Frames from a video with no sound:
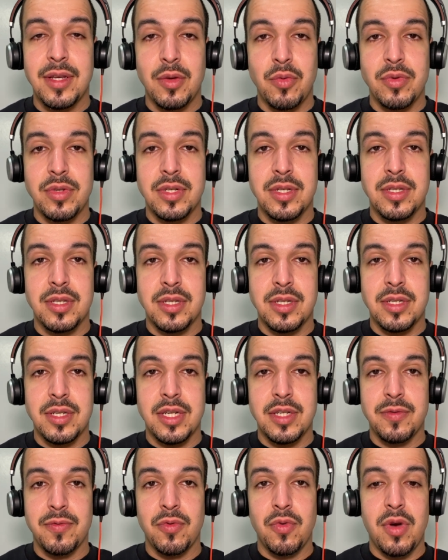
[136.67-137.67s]
He was a
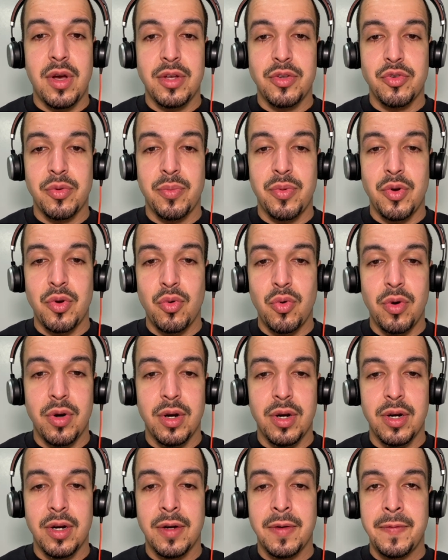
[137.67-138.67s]
successful
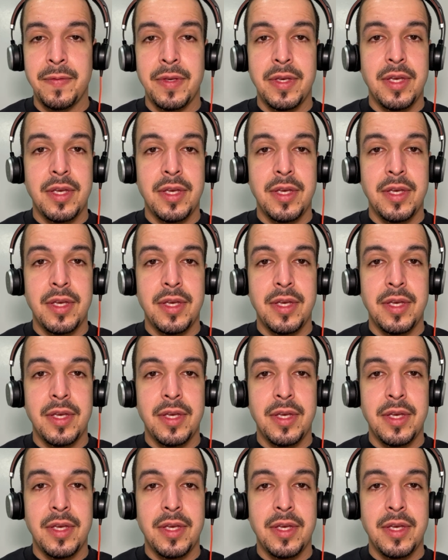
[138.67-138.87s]
entrepreneur,